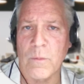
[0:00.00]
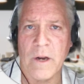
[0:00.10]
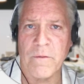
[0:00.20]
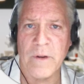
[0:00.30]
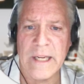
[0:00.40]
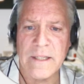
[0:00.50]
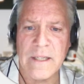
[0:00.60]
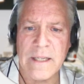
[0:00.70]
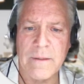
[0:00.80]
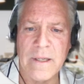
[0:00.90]
or whenever he
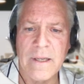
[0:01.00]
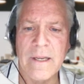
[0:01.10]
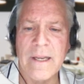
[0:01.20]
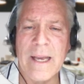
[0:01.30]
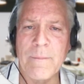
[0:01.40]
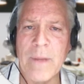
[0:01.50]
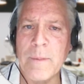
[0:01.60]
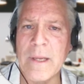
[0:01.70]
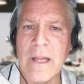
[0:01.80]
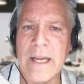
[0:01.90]
needs it, and
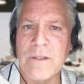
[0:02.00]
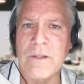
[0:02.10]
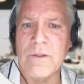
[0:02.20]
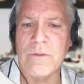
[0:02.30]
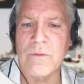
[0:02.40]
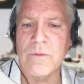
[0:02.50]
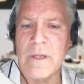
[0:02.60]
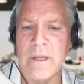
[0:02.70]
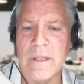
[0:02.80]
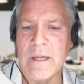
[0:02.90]
maybe he'd like to
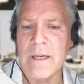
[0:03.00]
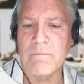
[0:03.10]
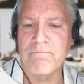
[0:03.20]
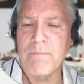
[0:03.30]
do a